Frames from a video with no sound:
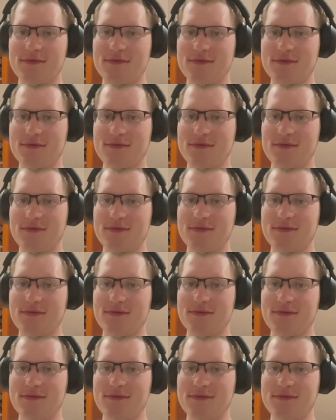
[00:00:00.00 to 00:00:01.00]

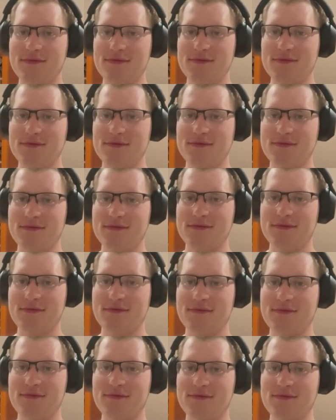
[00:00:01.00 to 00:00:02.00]

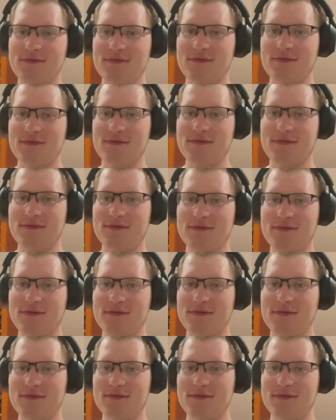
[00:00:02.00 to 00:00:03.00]

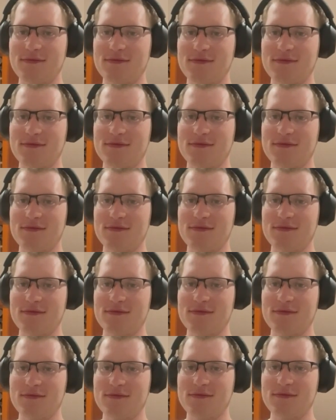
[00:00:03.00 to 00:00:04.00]

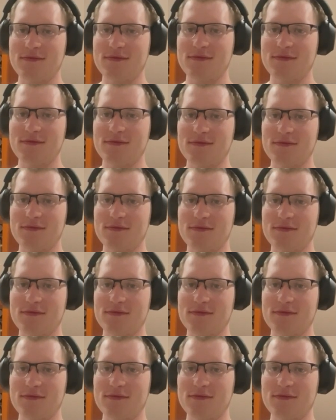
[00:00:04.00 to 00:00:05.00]

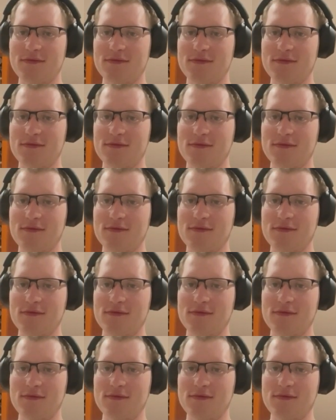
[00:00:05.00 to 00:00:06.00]

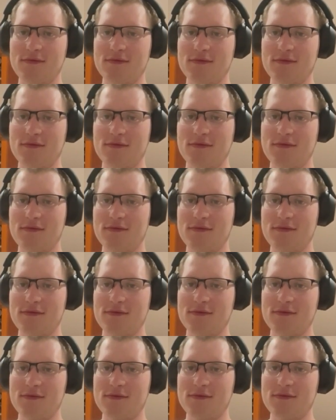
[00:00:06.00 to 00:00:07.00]

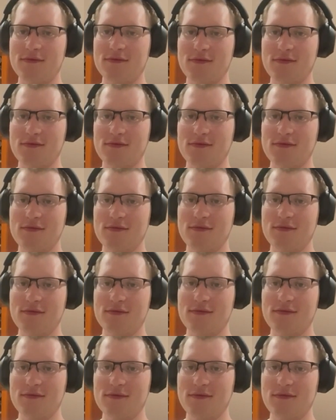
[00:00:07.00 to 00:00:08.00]
[no speech]